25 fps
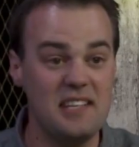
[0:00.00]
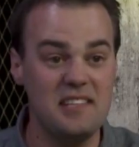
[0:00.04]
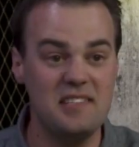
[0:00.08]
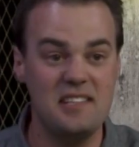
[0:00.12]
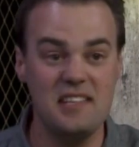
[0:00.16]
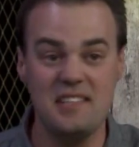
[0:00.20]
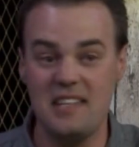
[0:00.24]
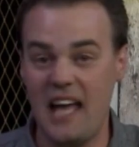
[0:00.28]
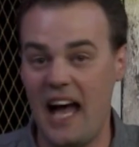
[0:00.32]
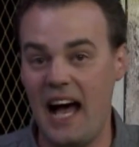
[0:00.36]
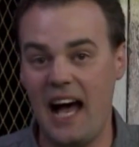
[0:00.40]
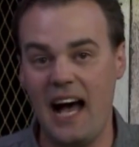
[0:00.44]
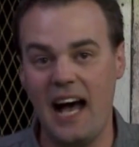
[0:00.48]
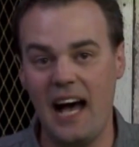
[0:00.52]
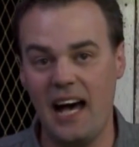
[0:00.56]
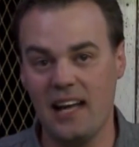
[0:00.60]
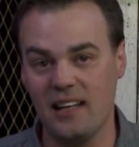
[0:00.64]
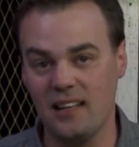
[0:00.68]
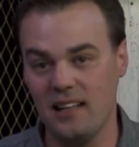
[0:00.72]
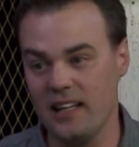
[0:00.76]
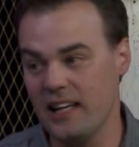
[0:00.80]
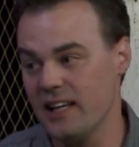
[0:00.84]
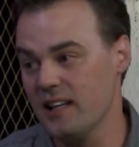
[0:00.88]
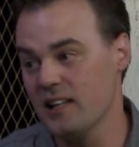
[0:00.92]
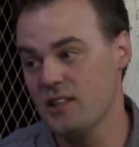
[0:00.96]
this is a
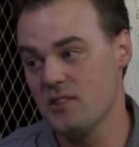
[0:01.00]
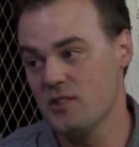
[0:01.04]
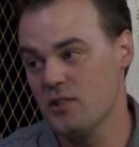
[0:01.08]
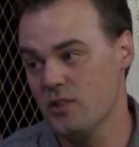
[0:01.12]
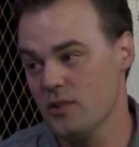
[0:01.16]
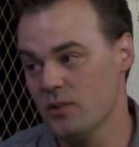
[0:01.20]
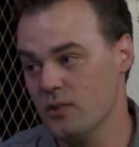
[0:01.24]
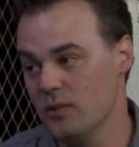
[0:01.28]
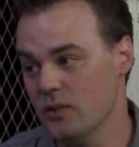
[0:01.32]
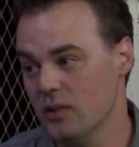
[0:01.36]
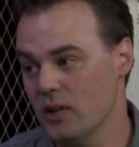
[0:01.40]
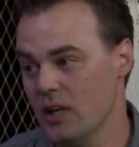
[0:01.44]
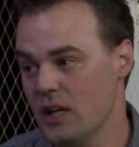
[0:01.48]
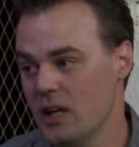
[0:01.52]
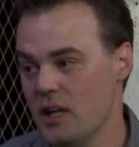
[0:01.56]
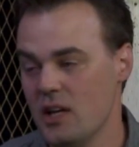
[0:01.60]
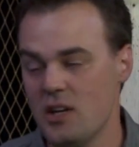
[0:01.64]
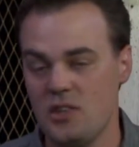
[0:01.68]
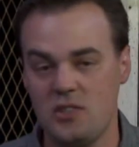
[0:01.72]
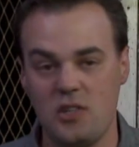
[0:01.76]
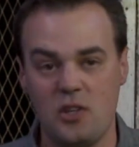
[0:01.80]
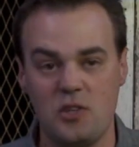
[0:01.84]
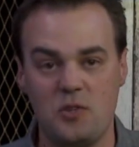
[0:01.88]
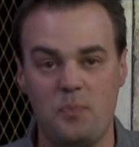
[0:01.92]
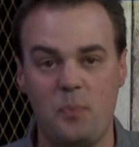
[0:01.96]
hard leader too.
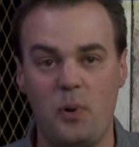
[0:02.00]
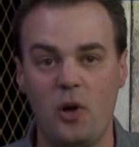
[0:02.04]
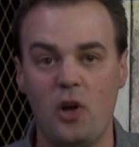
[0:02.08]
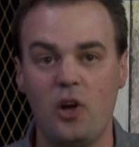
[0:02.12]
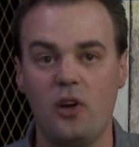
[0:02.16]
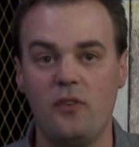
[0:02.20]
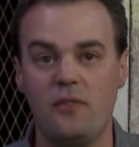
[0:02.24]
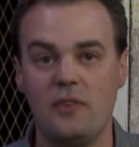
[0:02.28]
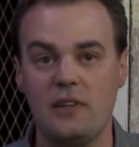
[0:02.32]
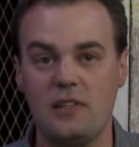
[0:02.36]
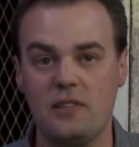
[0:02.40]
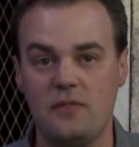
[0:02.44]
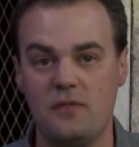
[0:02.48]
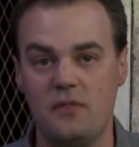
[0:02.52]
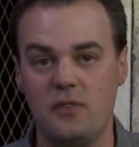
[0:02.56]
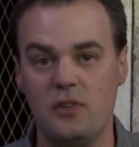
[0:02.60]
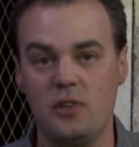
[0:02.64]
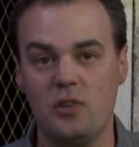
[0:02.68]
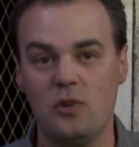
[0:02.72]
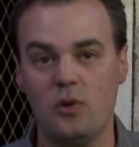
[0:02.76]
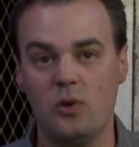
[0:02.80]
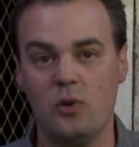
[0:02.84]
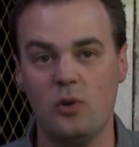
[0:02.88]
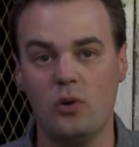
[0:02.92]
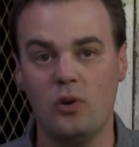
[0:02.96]
So it's perfect for
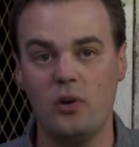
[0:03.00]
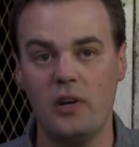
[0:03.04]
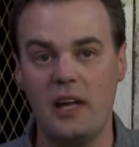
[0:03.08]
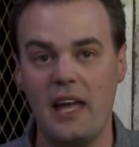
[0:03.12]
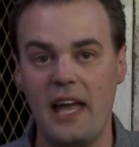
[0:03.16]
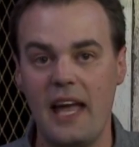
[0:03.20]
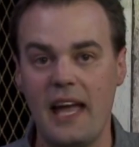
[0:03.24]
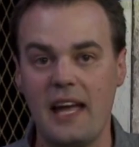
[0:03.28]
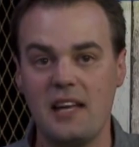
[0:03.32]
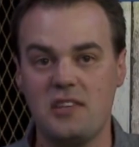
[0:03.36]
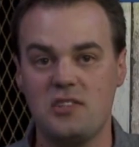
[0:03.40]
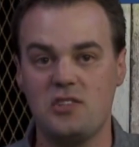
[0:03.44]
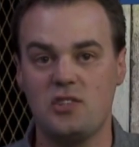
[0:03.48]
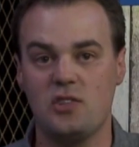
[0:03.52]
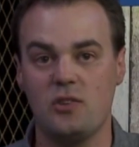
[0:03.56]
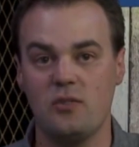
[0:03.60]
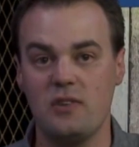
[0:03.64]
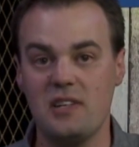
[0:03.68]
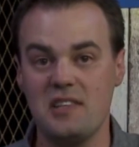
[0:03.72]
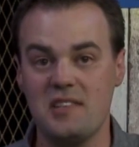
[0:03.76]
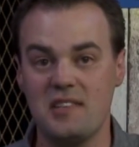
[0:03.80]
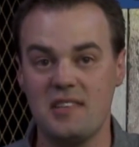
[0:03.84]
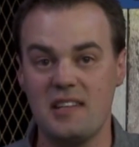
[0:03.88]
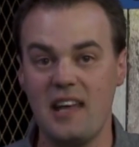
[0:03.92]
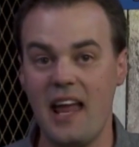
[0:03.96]
your
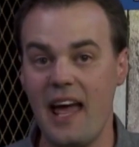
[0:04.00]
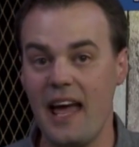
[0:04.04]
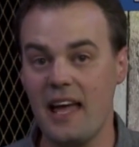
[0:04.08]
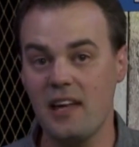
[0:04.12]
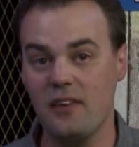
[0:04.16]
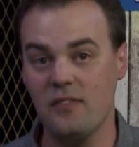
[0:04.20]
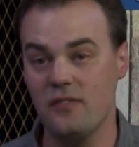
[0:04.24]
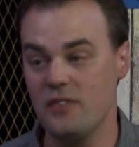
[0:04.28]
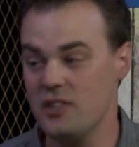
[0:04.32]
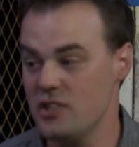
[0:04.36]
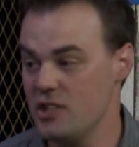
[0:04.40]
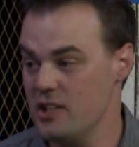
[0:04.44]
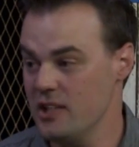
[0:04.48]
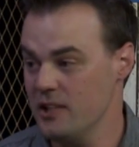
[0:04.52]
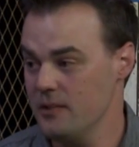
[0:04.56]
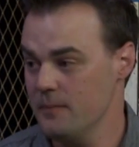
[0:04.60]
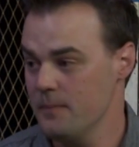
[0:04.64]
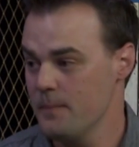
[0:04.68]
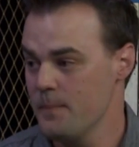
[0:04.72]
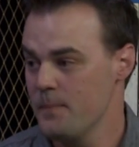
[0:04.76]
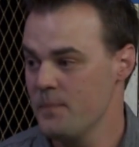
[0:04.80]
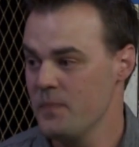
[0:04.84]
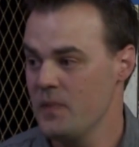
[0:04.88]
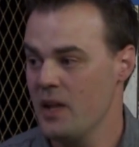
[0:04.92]
estuary snag fishing.